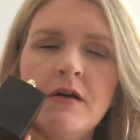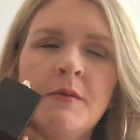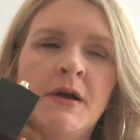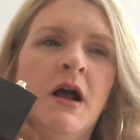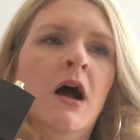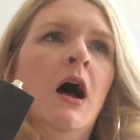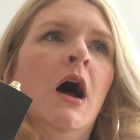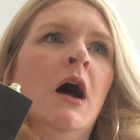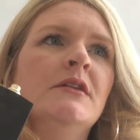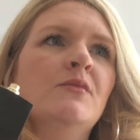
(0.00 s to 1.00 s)
oh my
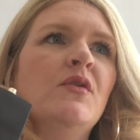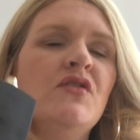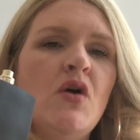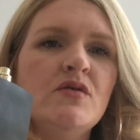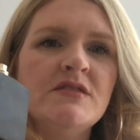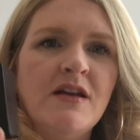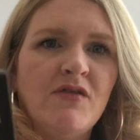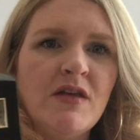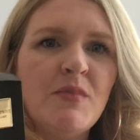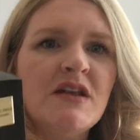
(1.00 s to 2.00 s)
God, with notes and
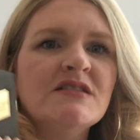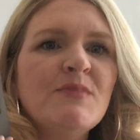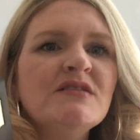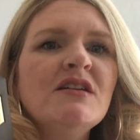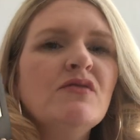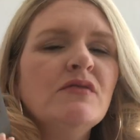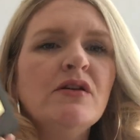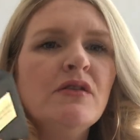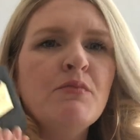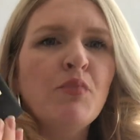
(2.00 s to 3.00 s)
everything, but it smells like you're
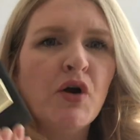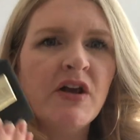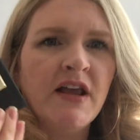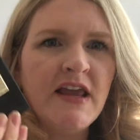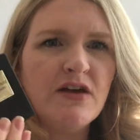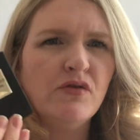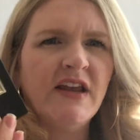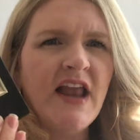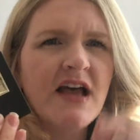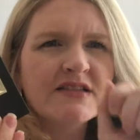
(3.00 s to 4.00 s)
literally burning a candle.
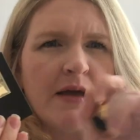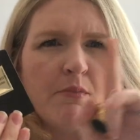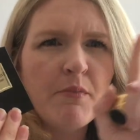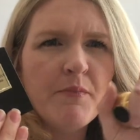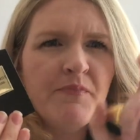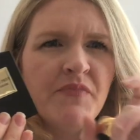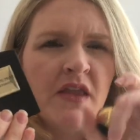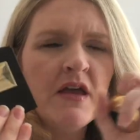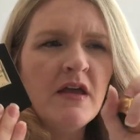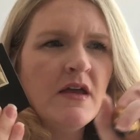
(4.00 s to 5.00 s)
Like it has that
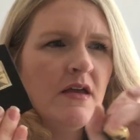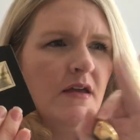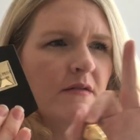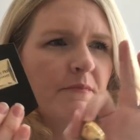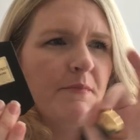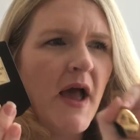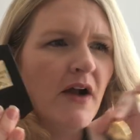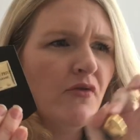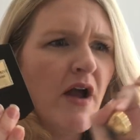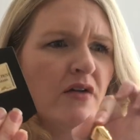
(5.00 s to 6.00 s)

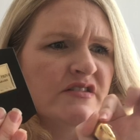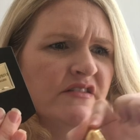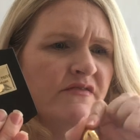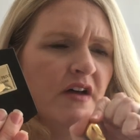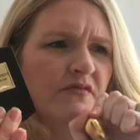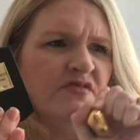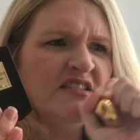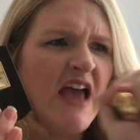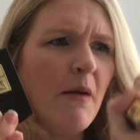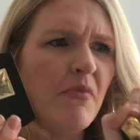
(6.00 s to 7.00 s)
background of, of
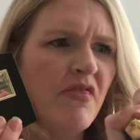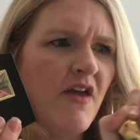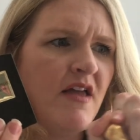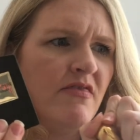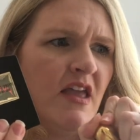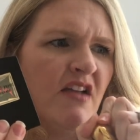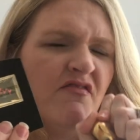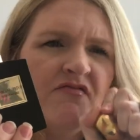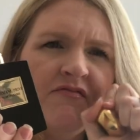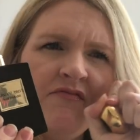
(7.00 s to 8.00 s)
depth and like,
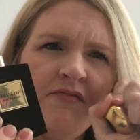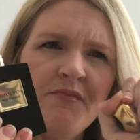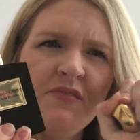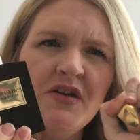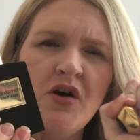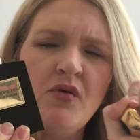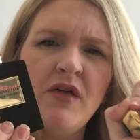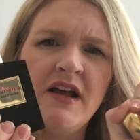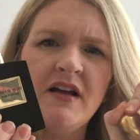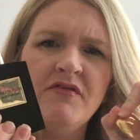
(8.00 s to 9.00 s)
you know,
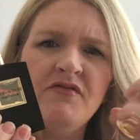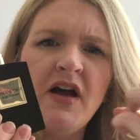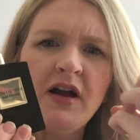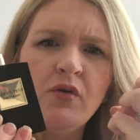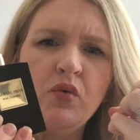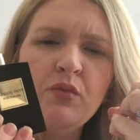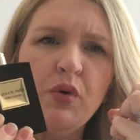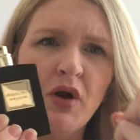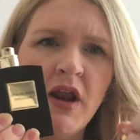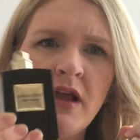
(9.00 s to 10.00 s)
like a fire wood
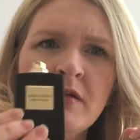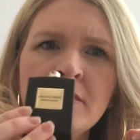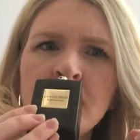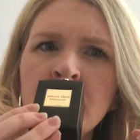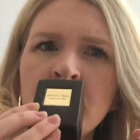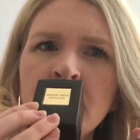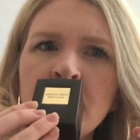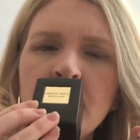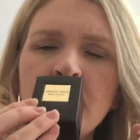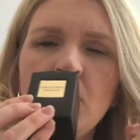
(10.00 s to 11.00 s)
burning
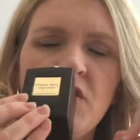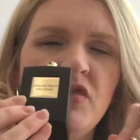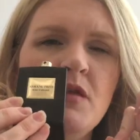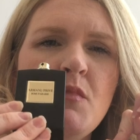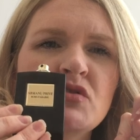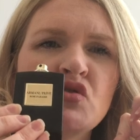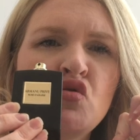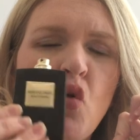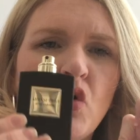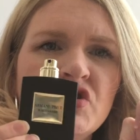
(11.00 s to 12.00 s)
with the most
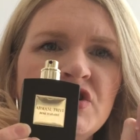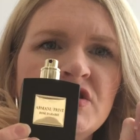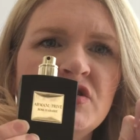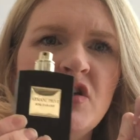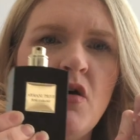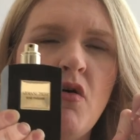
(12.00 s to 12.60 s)
gorgeous,